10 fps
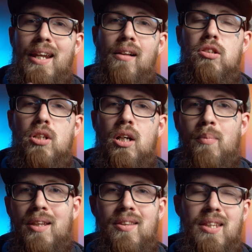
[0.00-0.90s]
Now let's talk
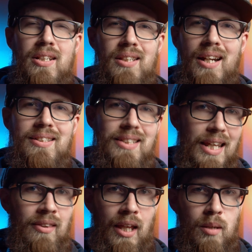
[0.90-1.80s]
about the things that I
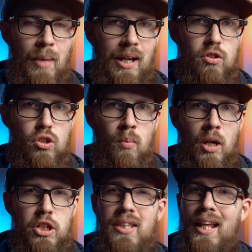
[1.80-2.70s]
didn't like about it so
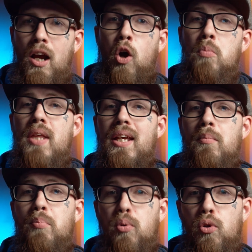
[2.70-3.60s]
much and that I hope they
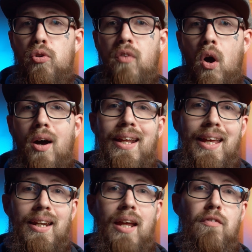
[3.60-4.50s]
improve on
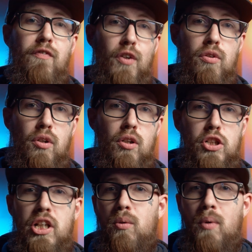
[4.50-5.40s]
in a further
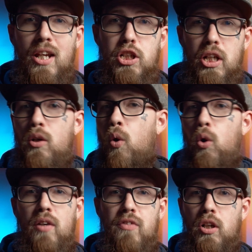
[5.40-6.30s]
generation
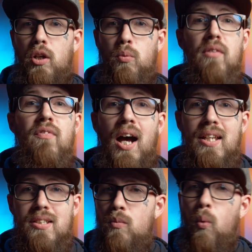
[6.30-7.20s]
or if they're gonna
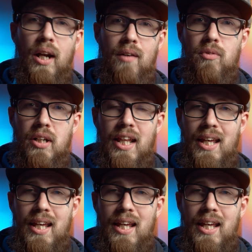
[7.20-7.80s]
revise it, whatever it